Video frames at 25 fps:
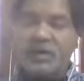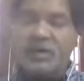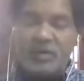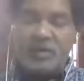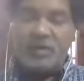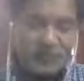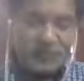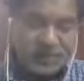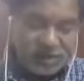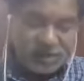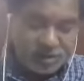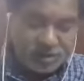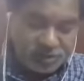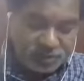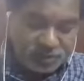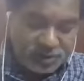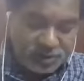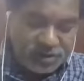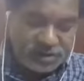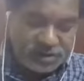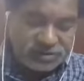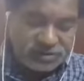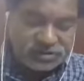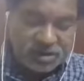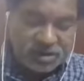one 1 rupee to
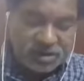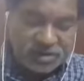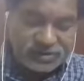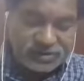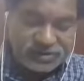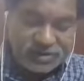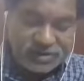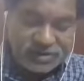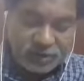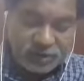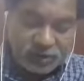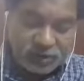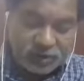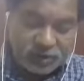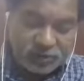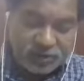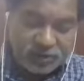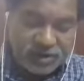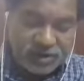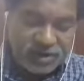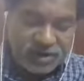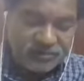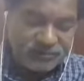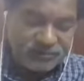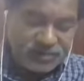20,000,
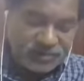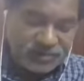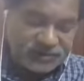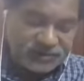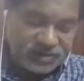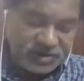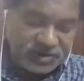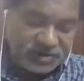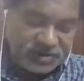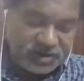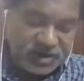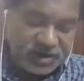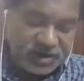20%.